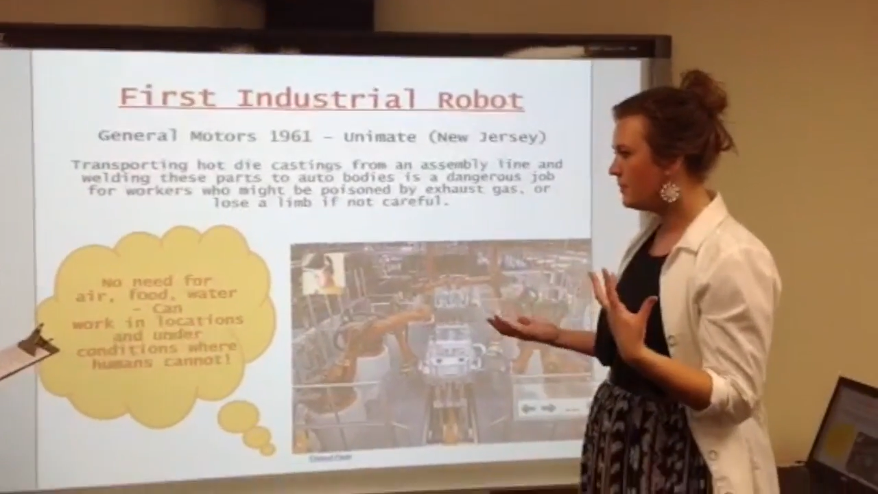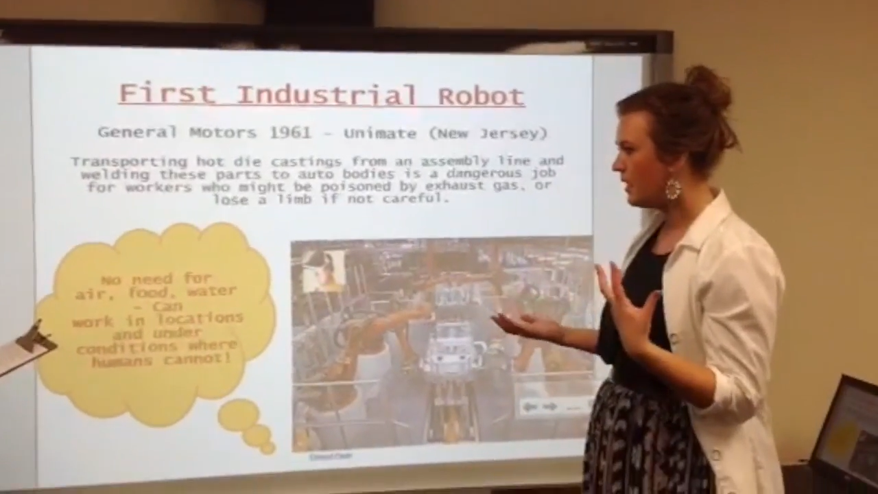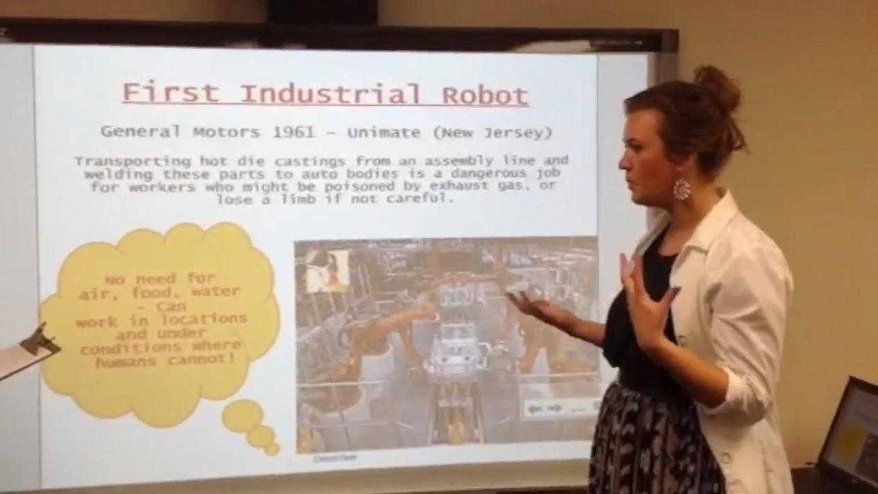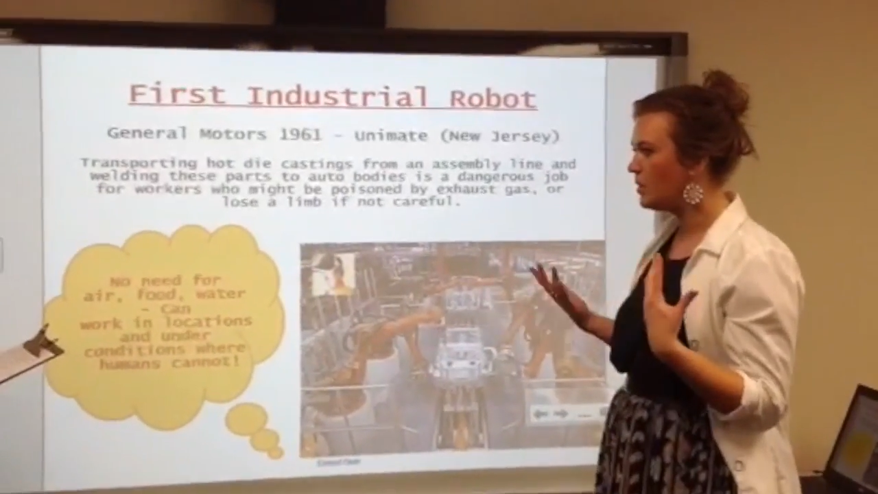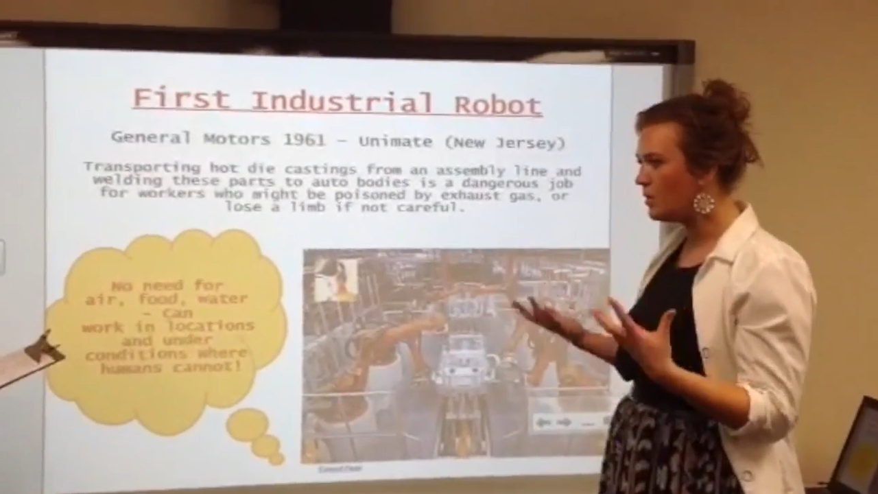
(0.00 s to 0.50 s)

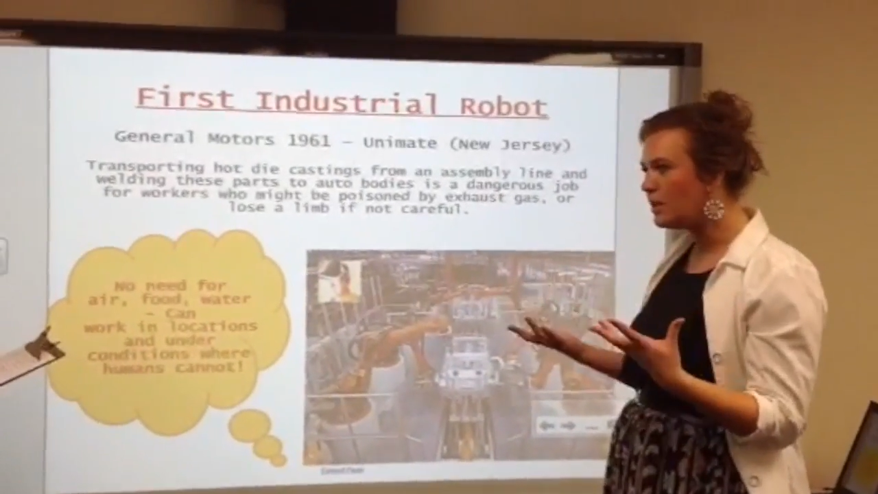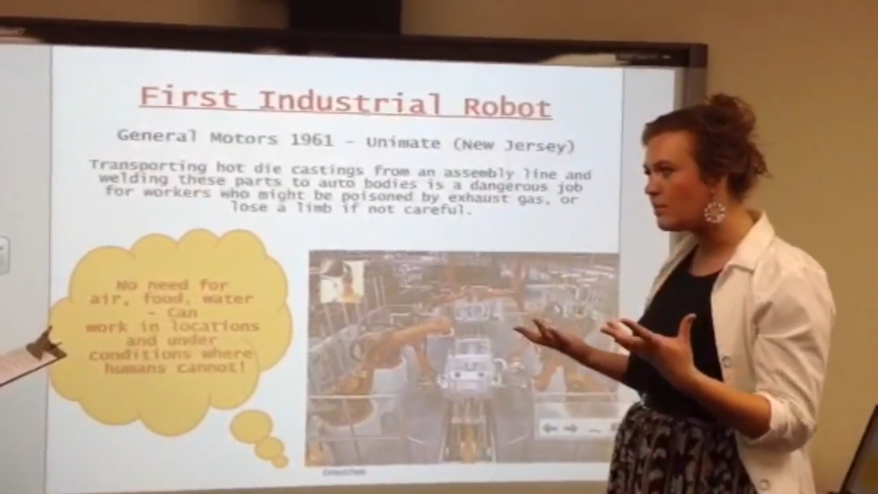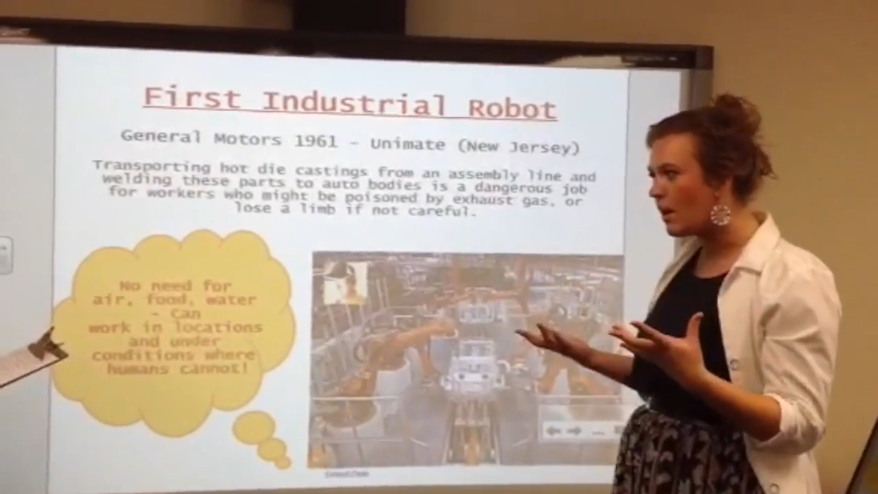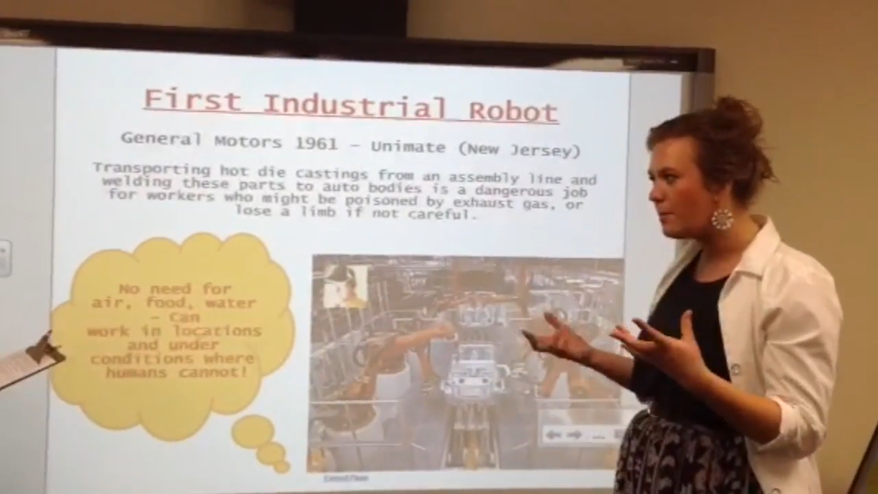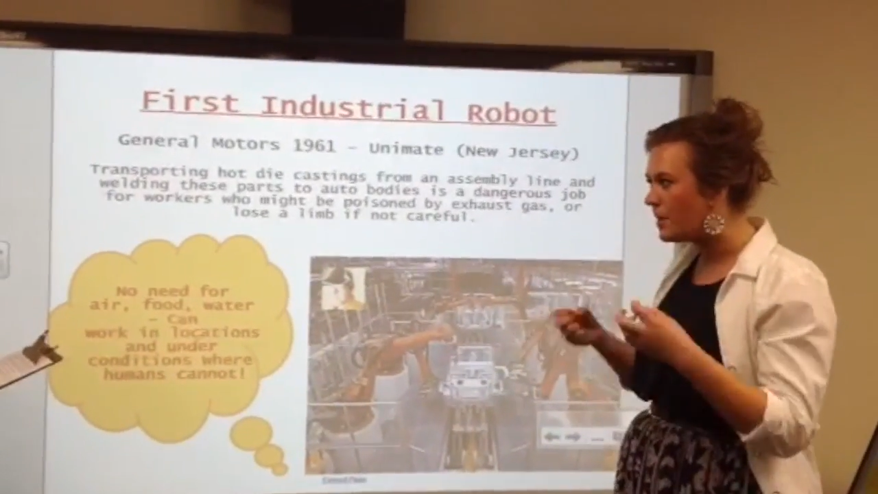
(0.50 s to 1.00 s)
And when you heat
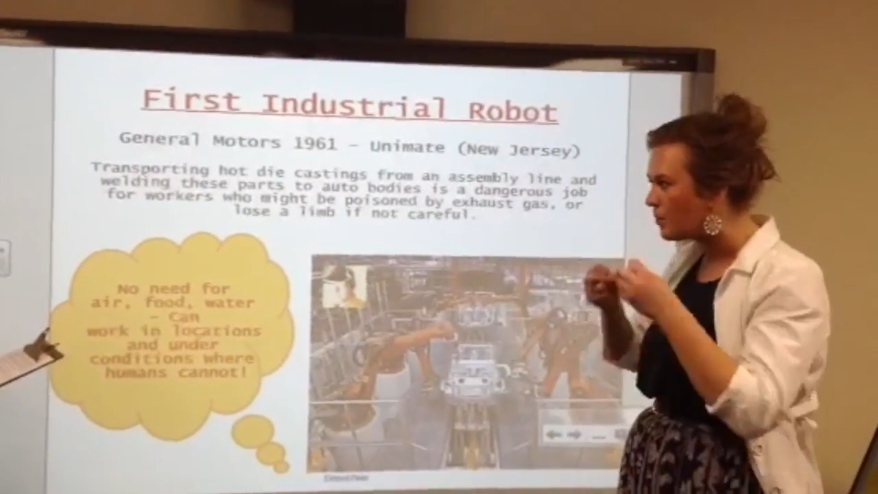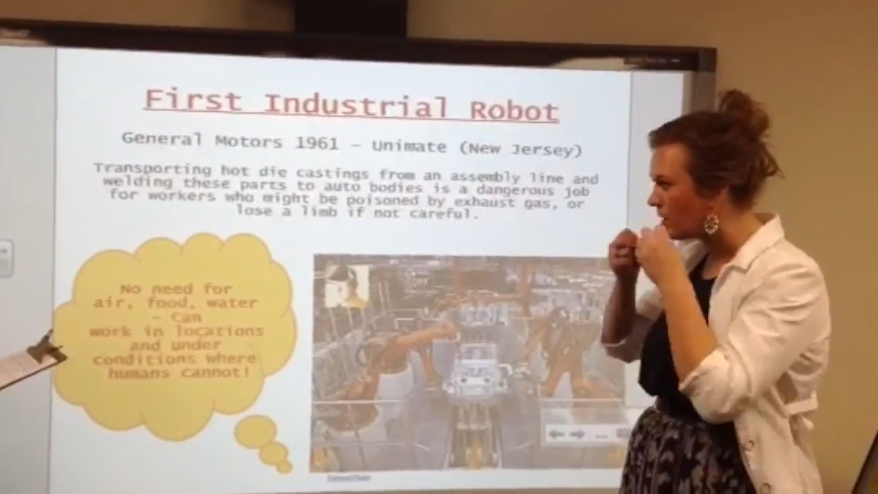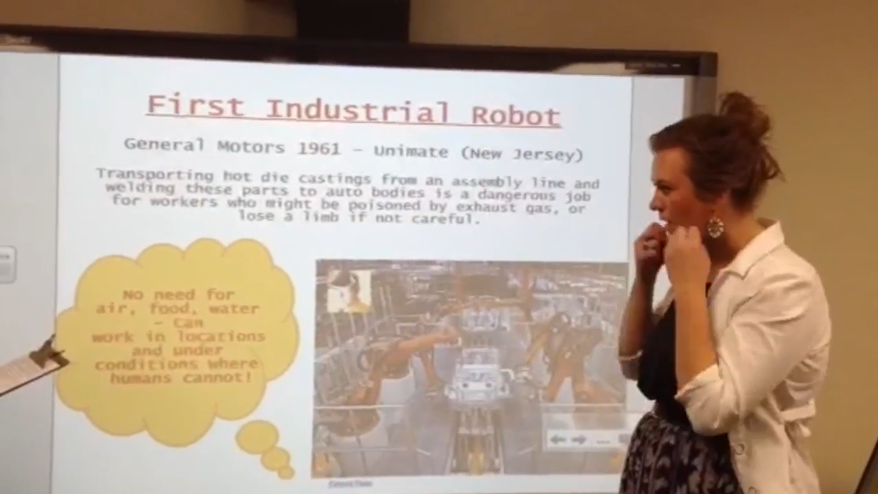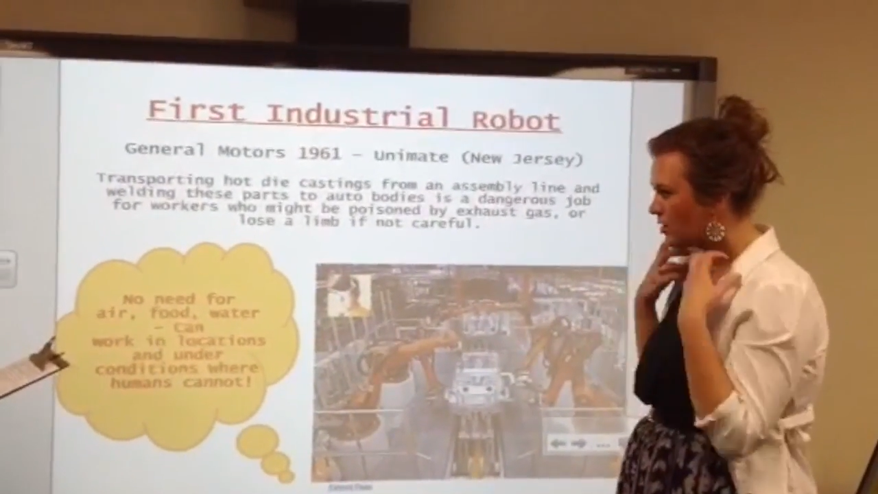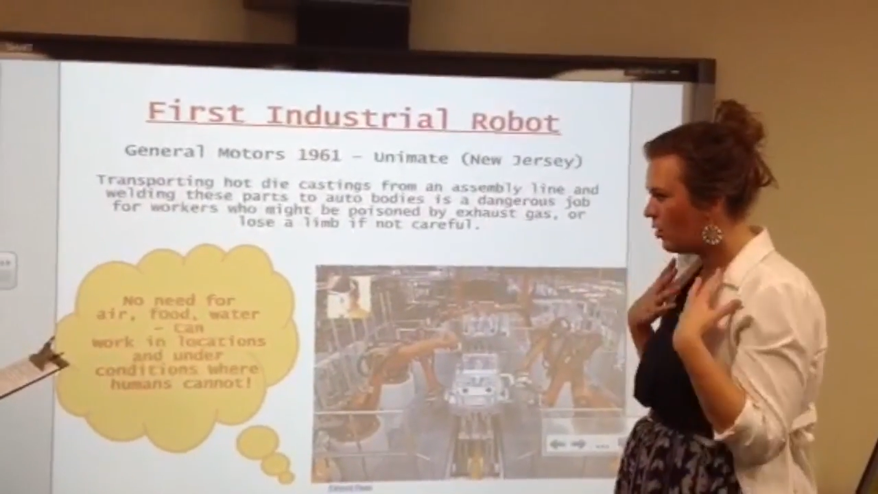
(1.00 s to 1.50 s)
them up, they
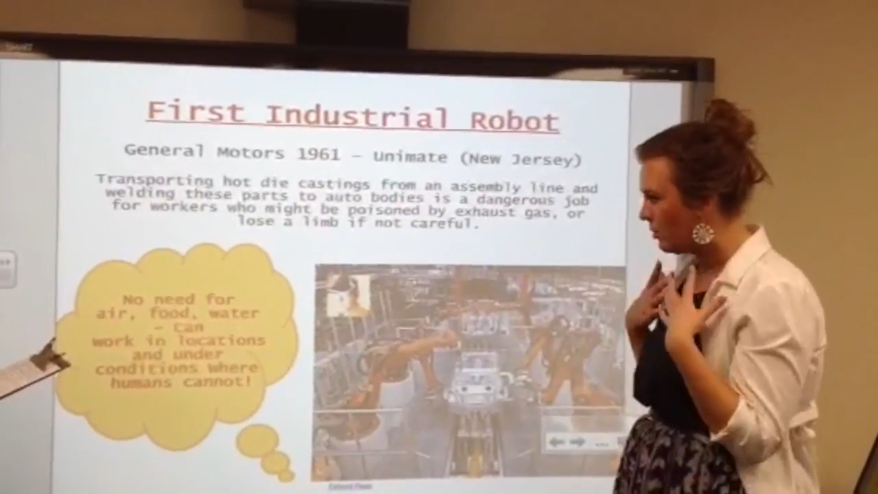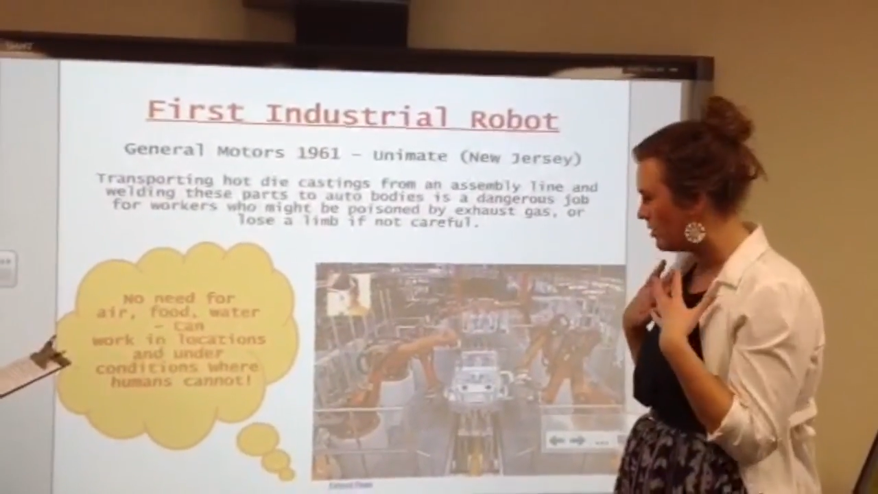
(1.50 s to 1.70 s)
release a whole